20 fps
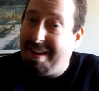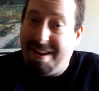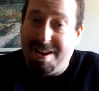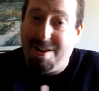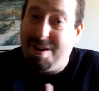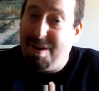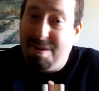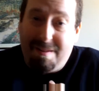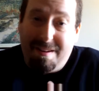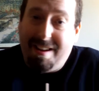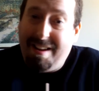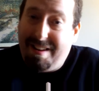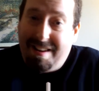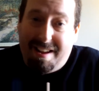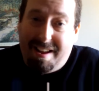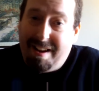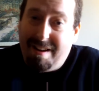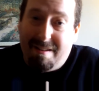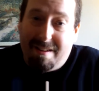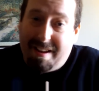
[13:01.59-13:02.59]
You don't need
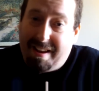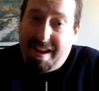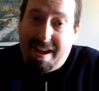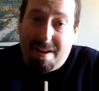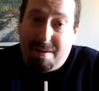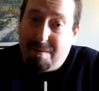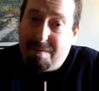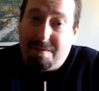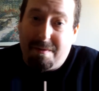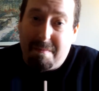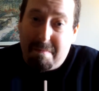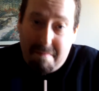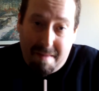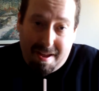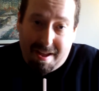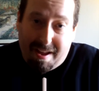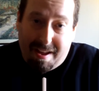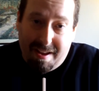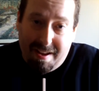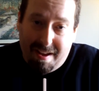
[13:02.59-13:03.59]
to hear it again from
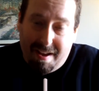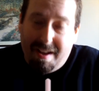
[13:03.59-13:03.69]
me.